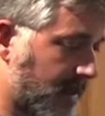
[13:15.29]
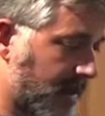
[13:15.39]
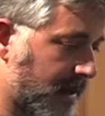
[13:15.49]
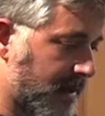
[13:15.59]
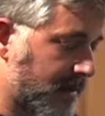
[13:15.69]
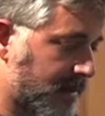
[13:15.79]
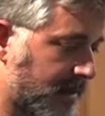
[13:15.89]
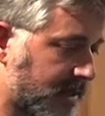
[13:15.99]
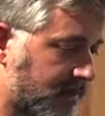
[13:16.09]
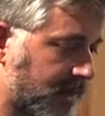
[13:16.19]

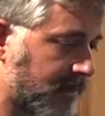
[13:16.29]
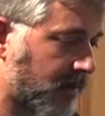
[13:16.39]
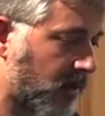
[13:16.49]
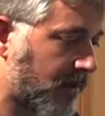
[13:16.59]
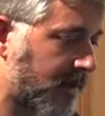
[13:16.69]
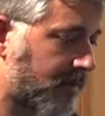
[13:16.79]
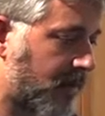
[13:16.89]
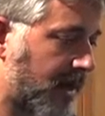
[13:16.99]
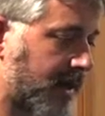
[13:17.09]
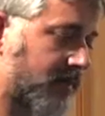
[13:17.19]
that it's been
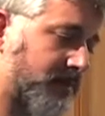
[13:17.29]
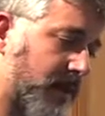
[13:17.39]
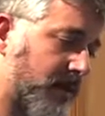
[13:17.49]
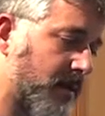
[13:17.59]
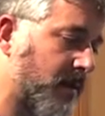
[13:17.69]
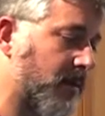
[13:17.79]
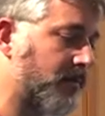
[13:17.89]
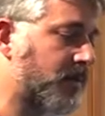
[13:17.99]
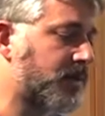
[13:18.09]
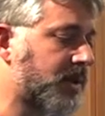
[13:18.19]
developed by the uh,
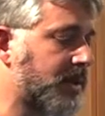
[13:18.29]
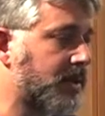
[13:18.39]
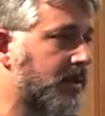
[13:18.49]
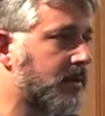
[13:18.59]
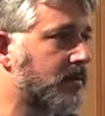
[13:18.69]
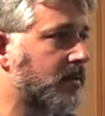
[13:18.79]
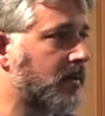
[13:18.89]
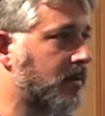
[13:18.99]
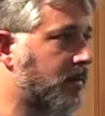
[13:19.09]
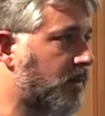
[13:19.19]
music, uh,
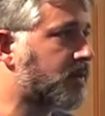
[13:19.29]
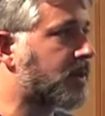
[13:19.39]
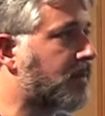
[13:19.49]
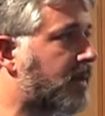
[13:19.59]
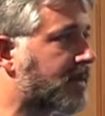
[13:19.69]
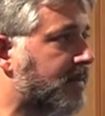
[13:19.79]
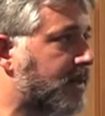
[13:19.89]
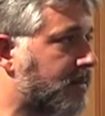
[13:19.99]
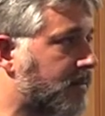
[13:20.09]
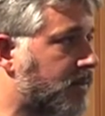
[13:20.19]
uh, the music
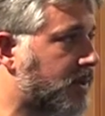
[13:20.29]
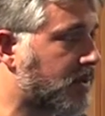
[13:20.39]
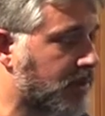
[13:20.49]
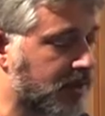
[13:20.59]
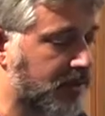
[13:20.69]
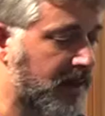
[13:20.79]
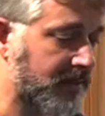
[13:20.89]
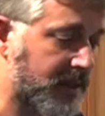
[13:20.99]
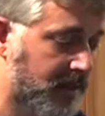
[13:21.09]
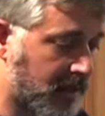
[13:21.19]
department, the musicology
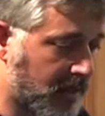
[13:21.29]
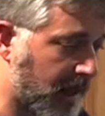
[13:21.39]
department,